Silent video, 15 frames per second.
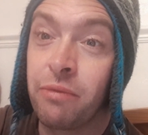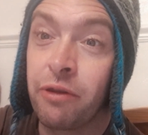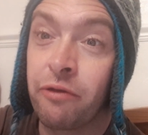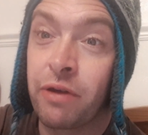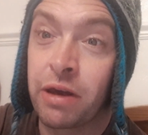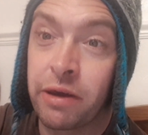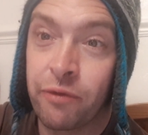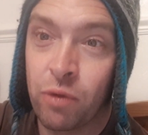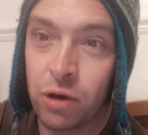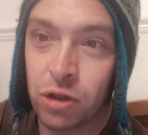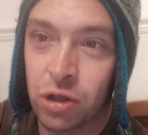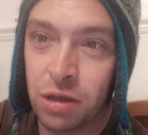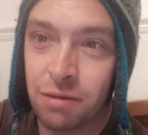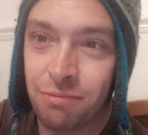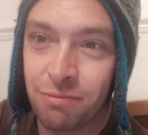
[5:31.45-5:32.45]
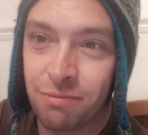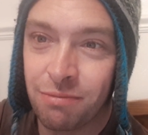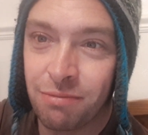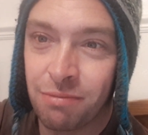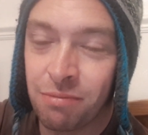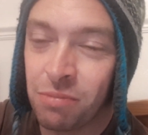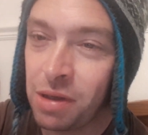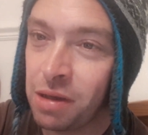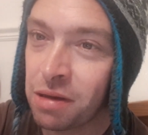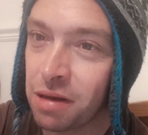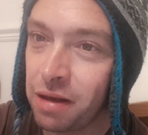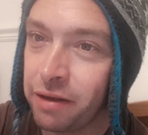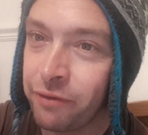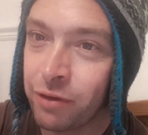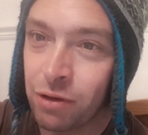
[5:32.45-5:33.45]
thank you for watching, be
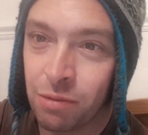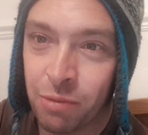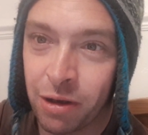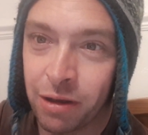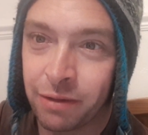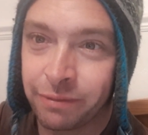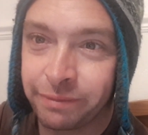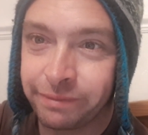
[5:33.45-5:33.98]
safe and goodbye.